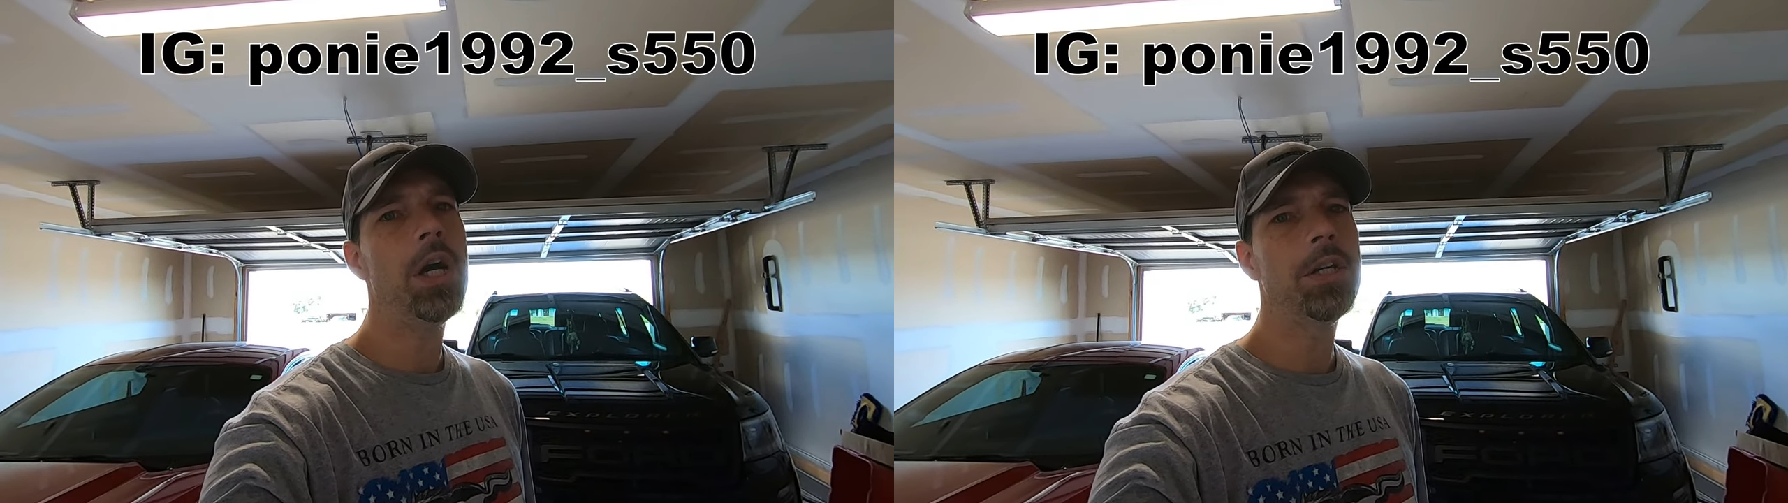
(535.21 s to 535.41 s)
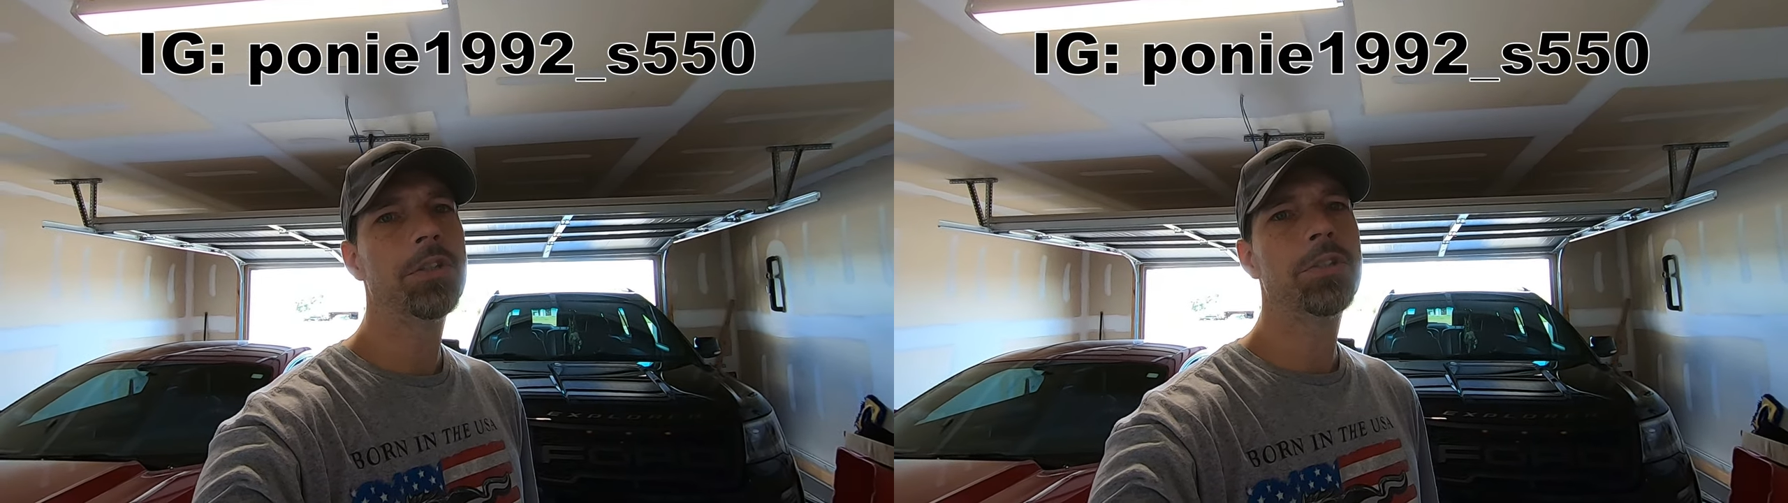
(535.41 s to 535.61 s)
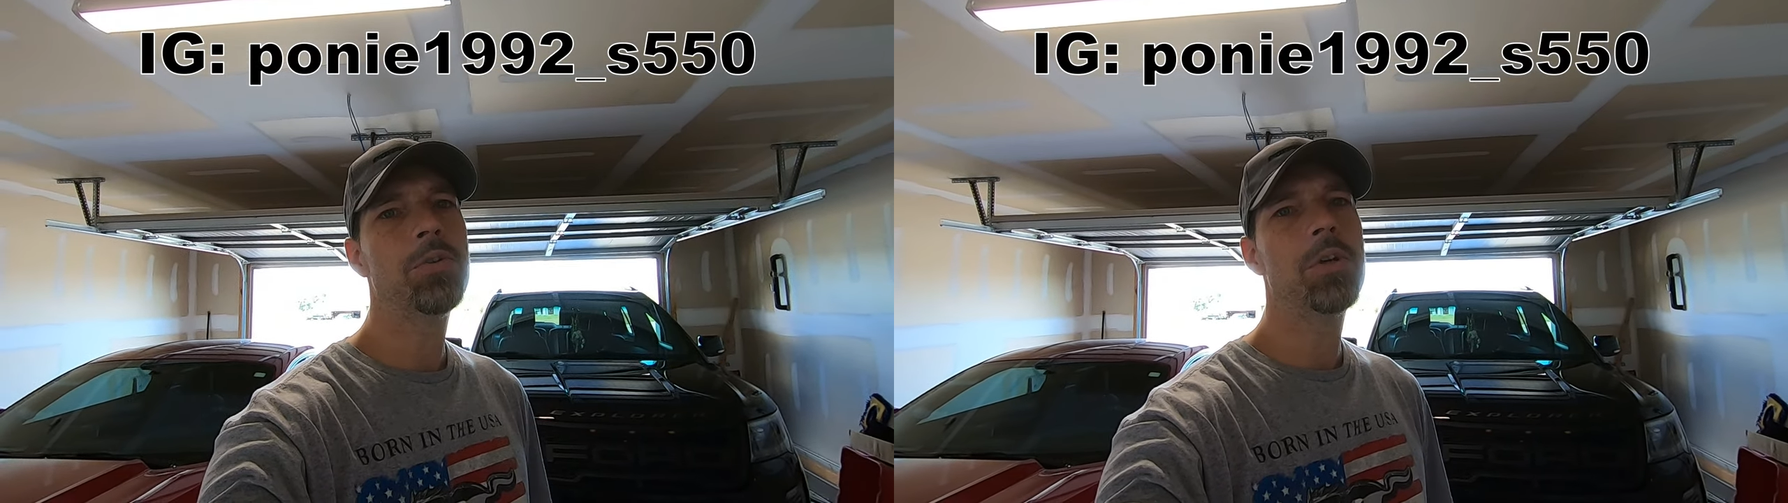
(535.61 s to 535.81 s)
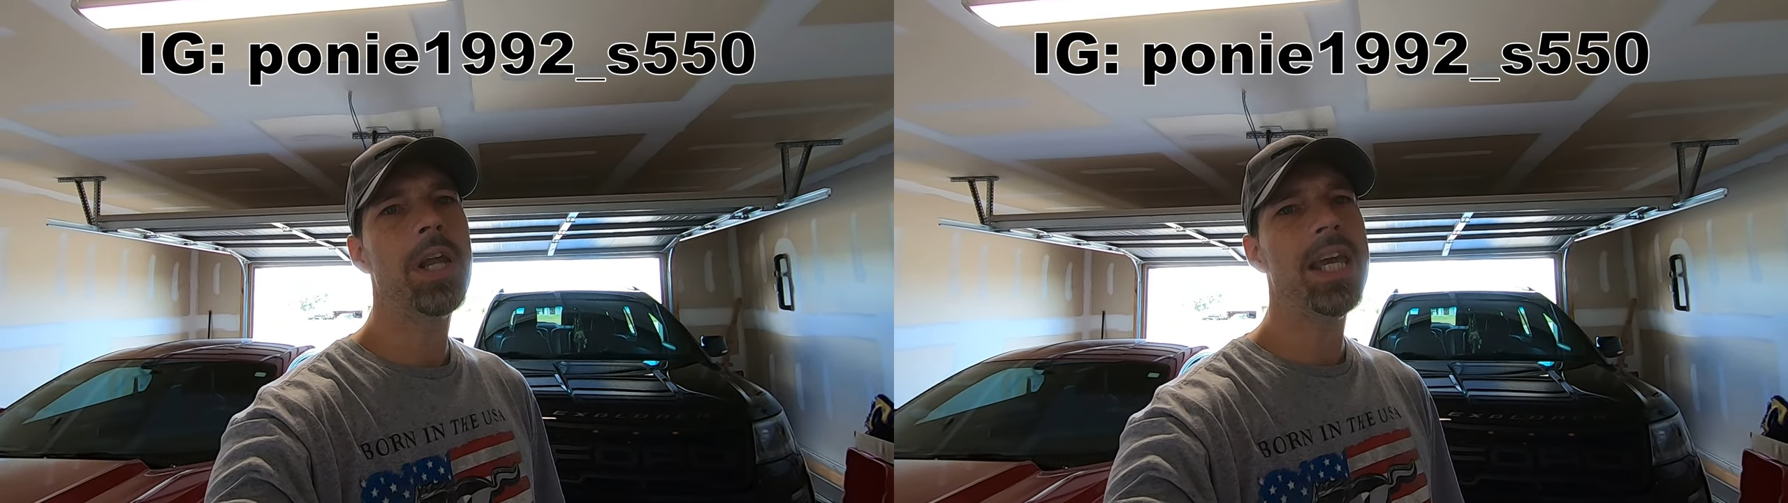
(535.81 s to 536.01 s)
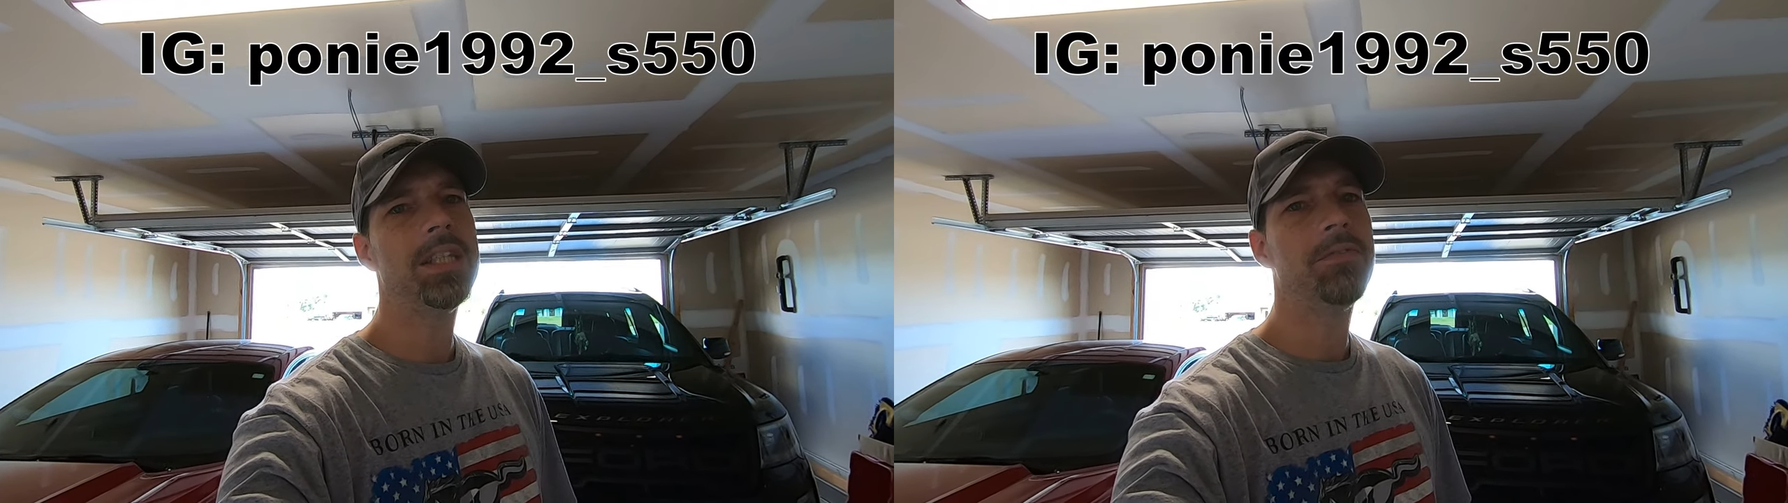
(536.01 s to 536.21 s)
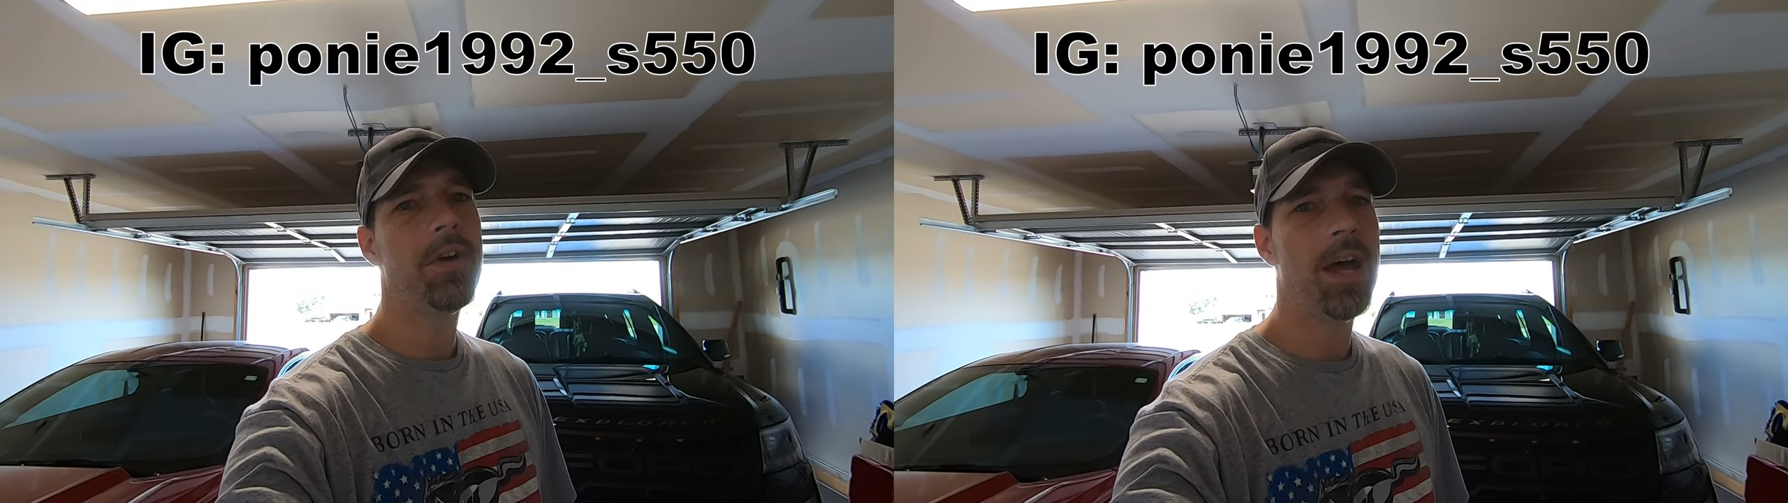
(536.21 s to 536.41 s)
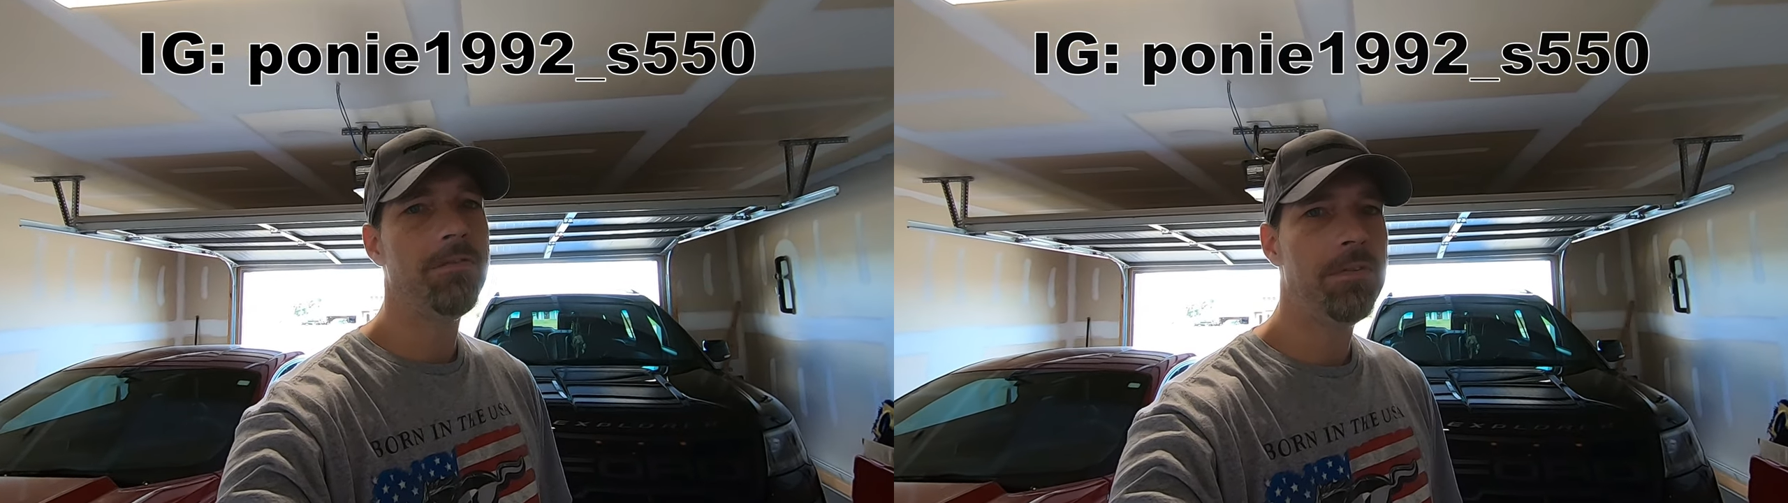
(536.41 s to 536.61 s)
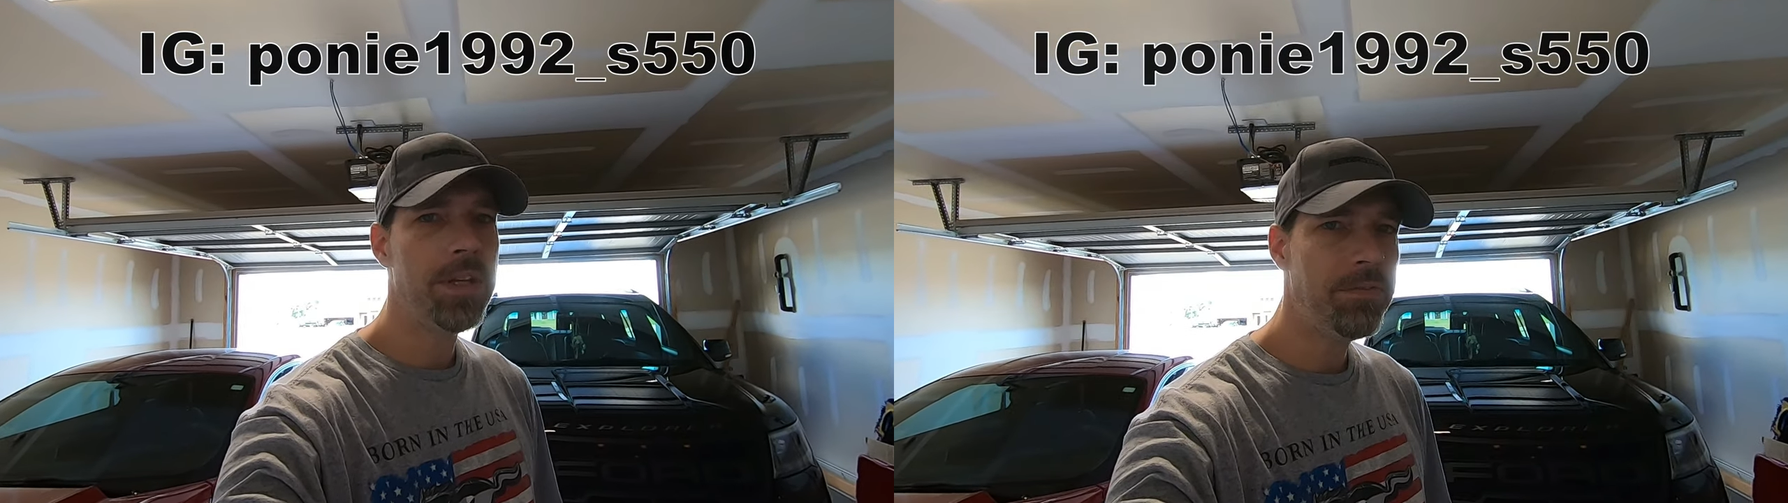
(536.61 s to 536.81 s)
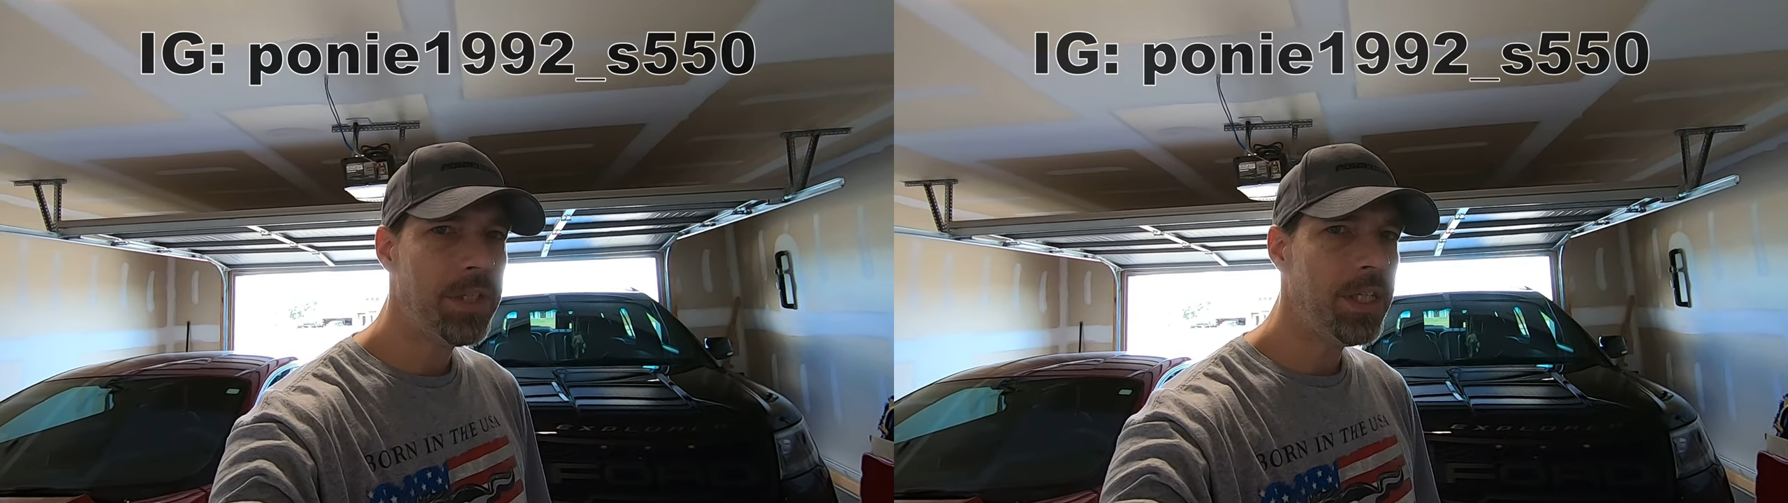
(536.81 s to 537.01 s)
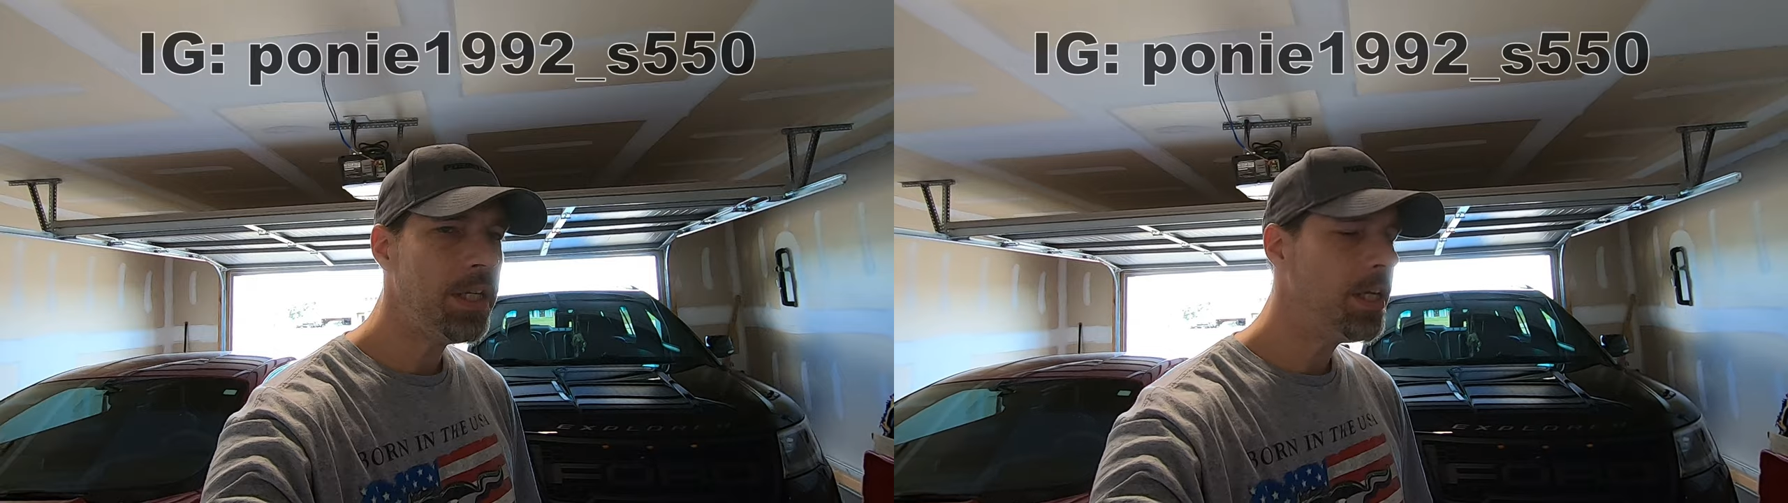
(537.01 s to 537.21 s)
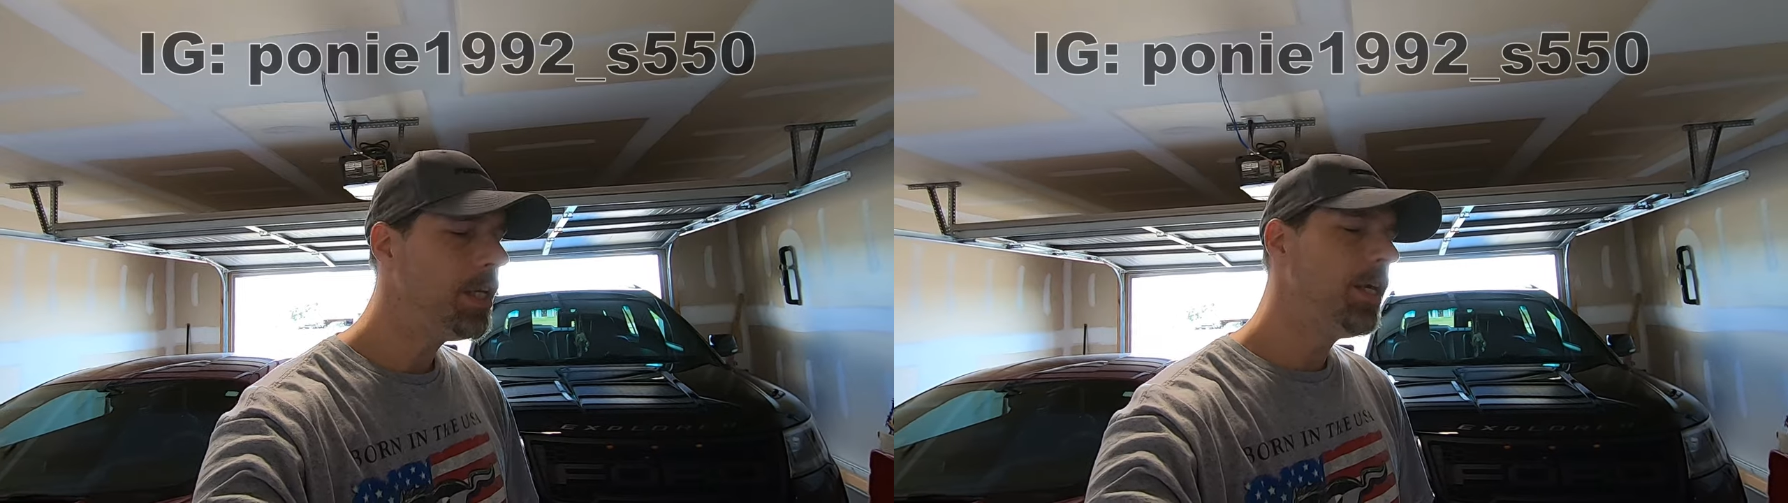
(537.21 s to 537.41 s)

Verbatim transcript: underscore s550,